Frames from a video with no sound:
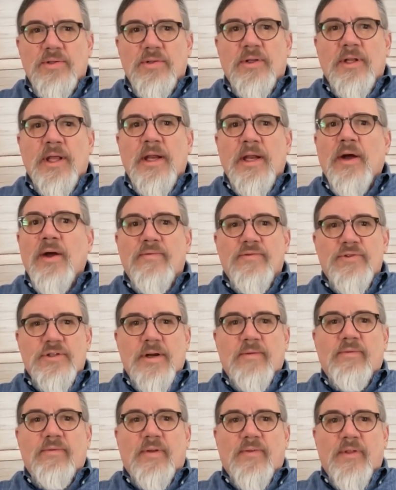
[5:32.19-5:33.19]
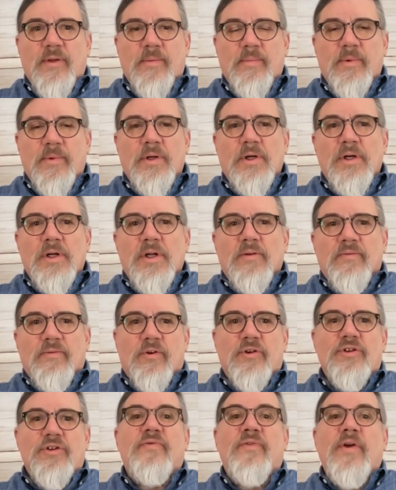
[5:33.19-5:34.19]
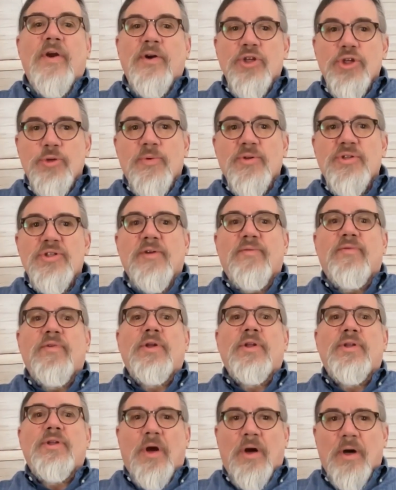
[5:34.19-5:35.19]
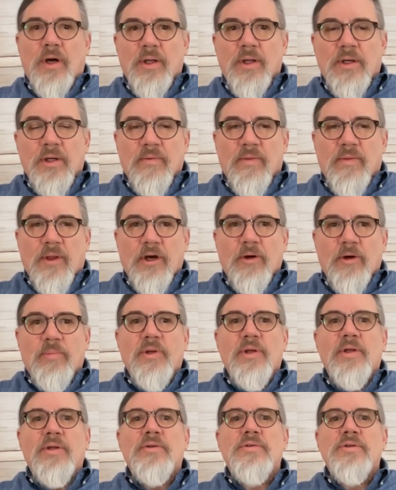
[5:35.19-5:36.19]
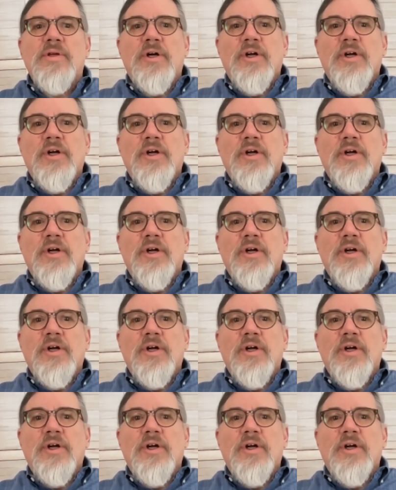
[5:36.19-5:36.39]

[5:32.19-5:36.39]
So they now have several of them for very specific targeted therapies